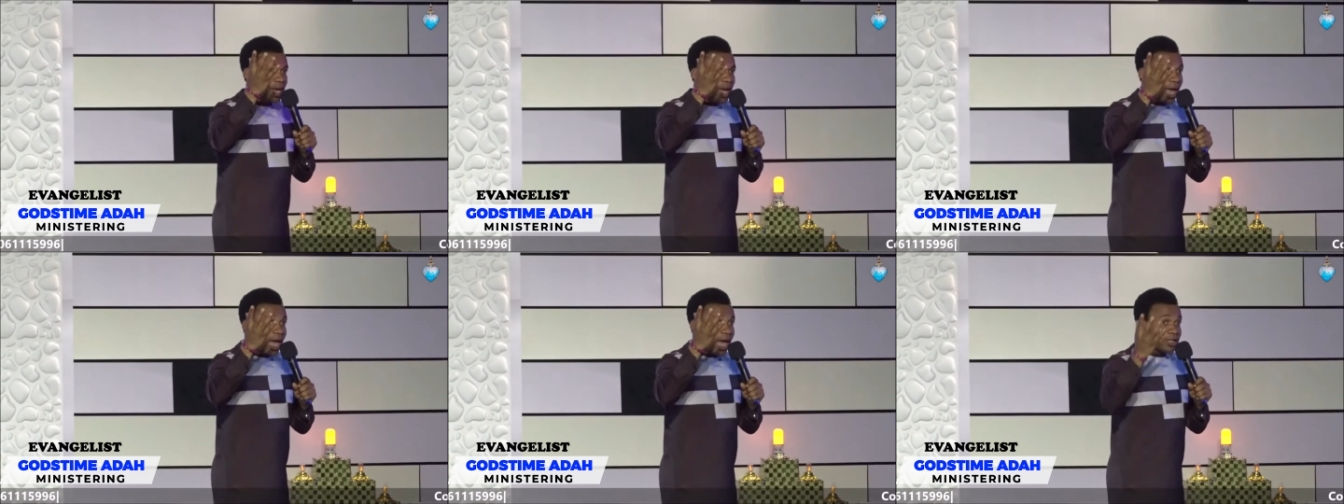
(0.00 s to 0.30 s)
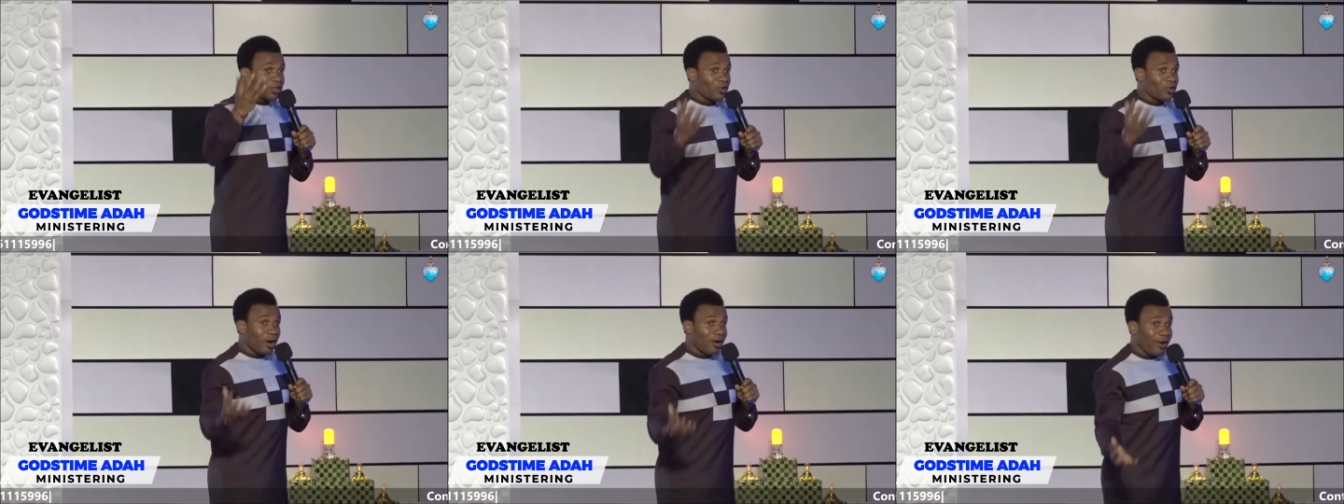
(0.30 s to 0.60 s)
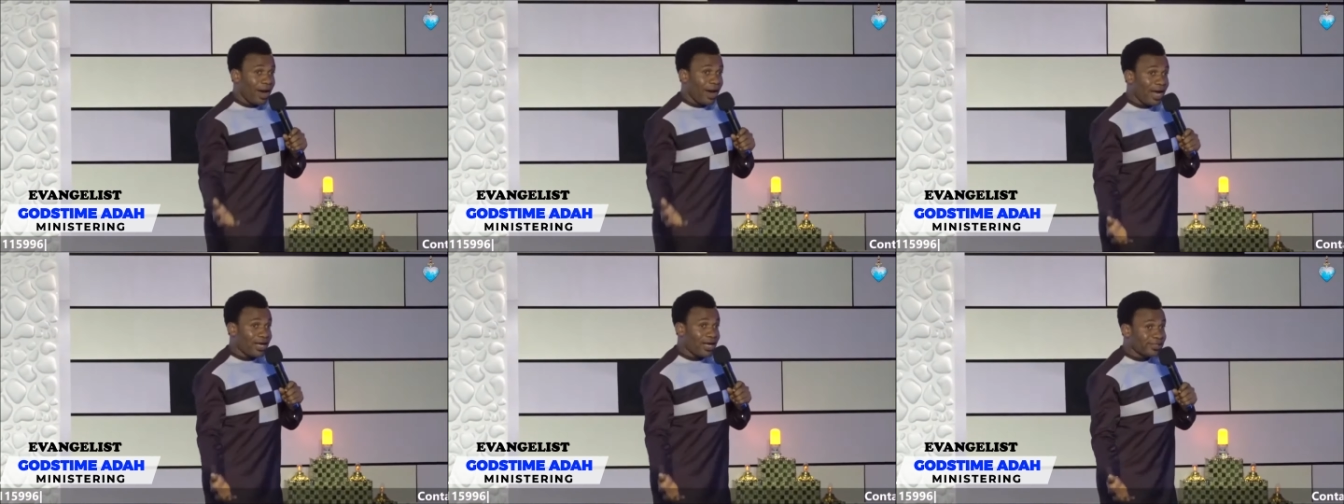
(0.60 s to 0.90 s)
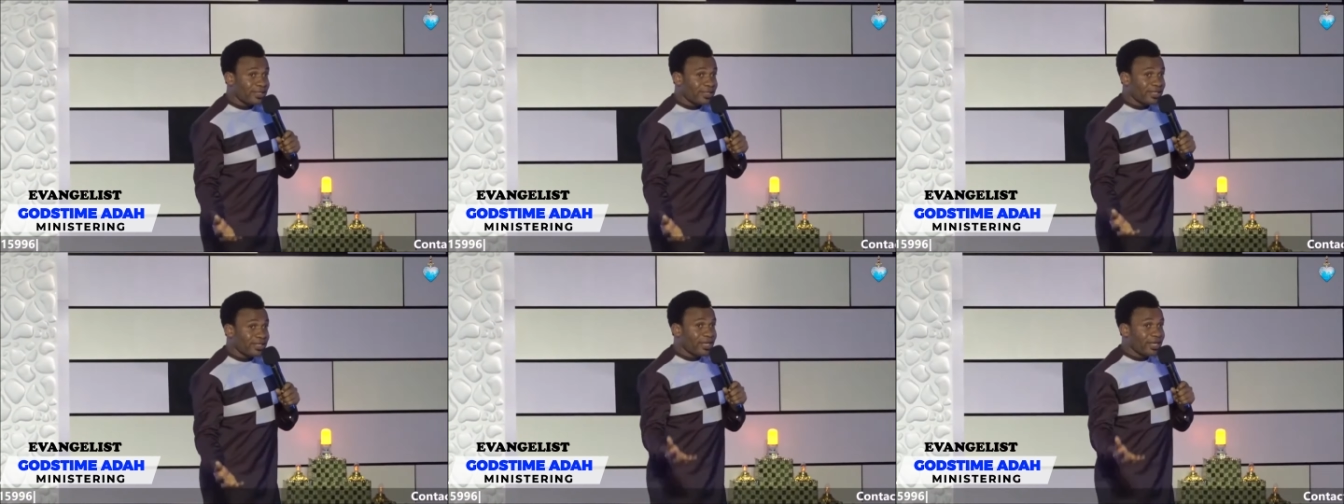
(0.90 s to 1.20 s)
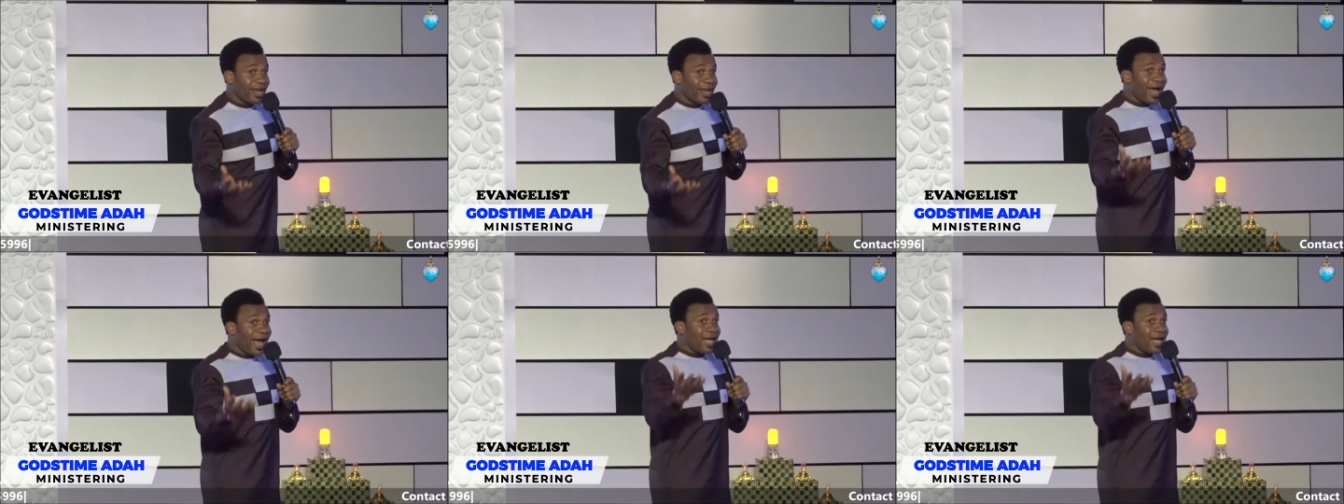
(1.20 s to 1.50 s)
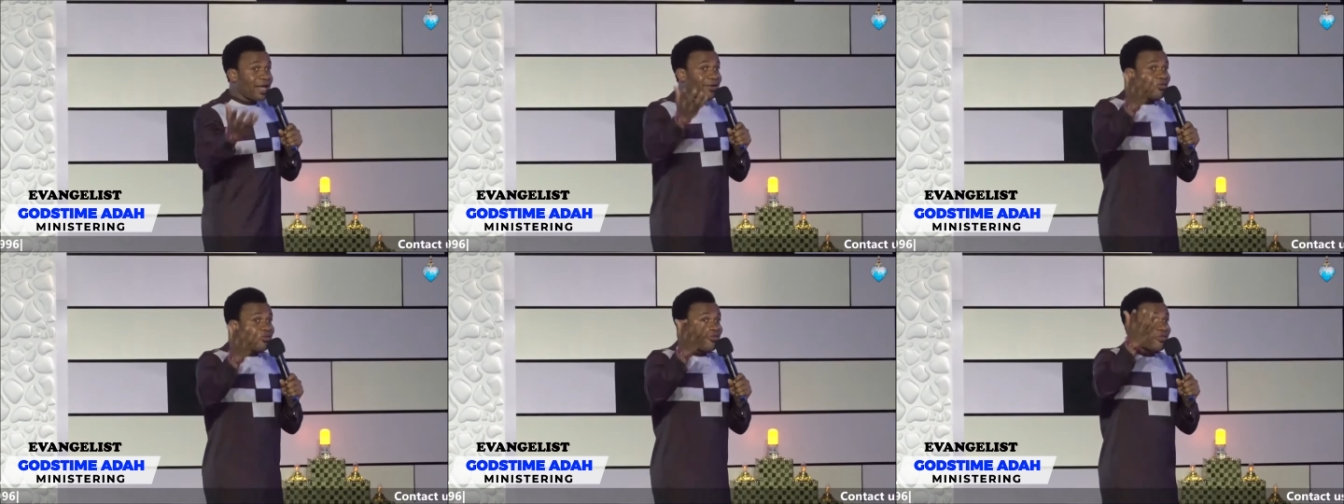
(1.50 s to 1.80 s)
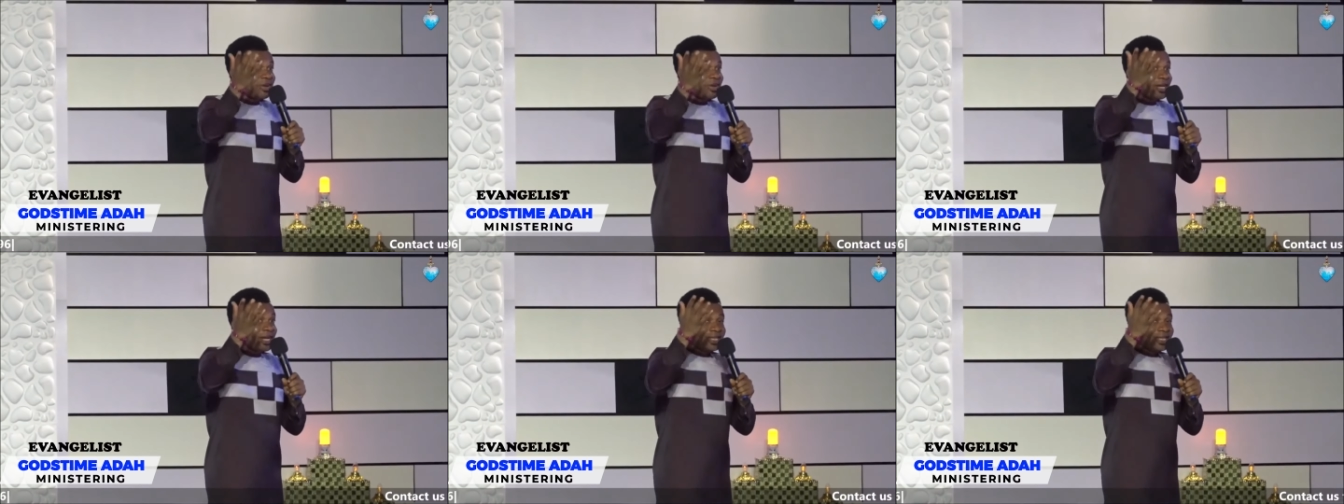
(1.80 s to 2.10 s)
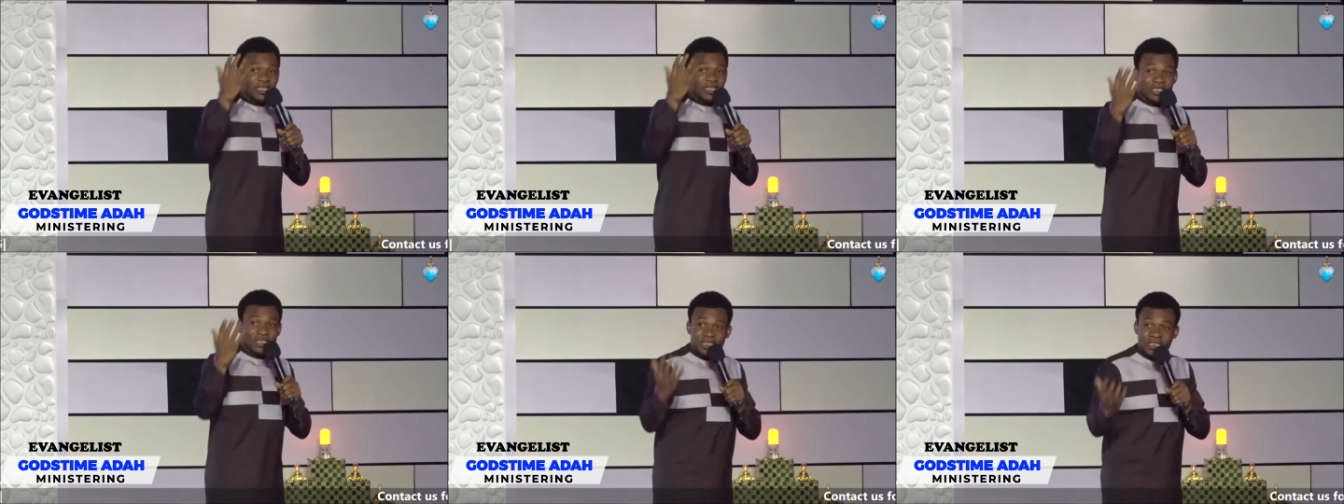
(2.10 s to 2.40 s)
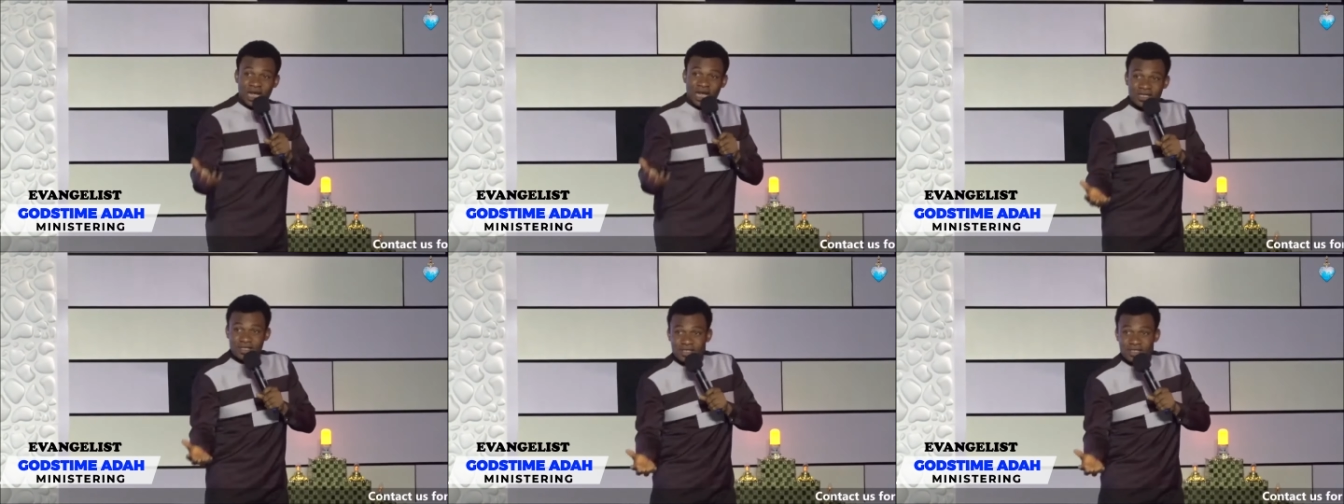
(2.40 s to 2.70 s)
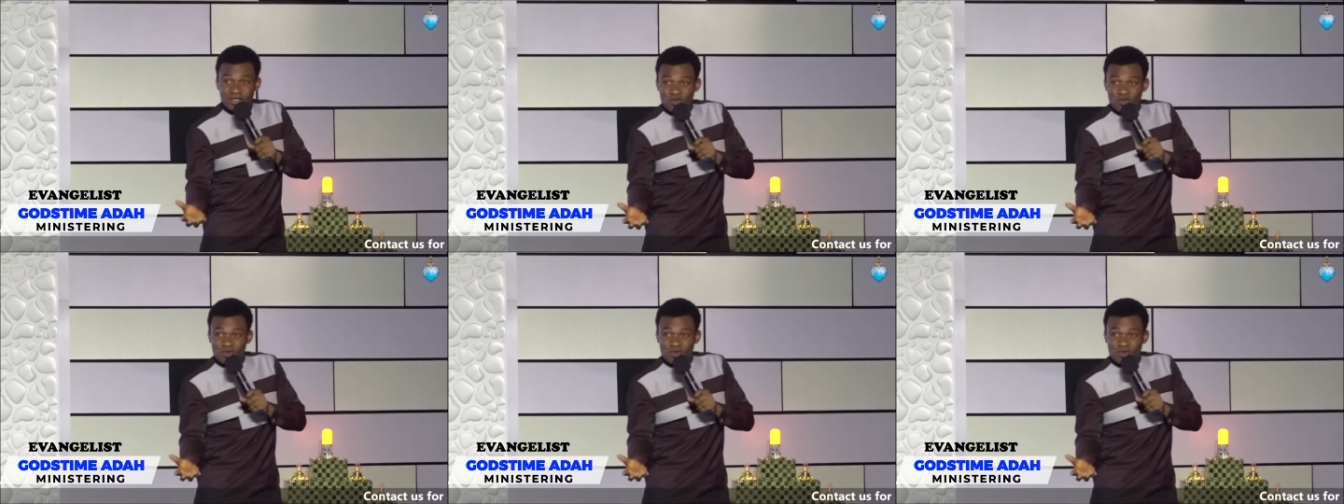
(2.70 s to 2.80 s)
As you are rising in life, the chances